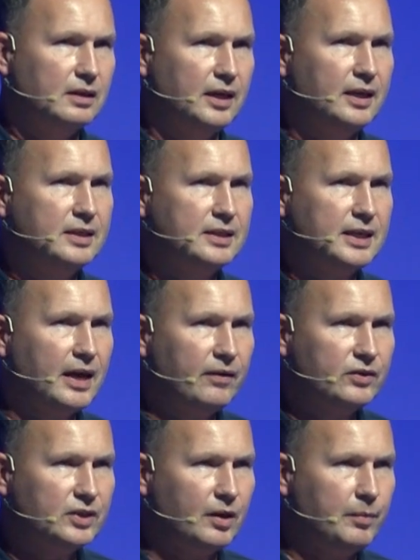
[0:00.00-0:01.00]
it saves
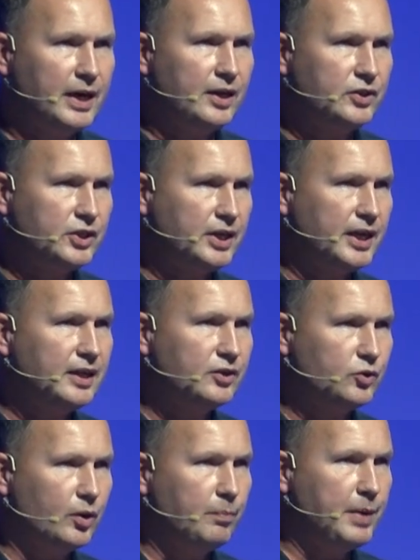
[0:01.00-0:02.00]
some energy
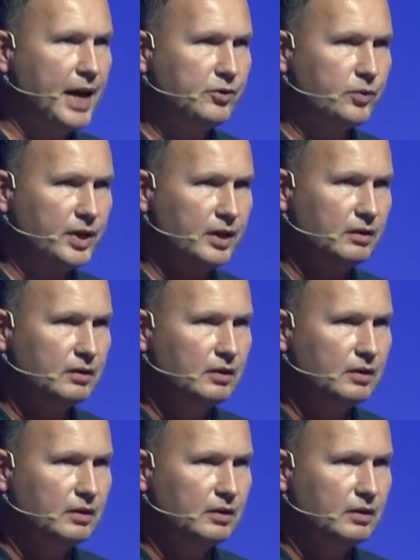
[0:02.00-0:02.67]
into a battery,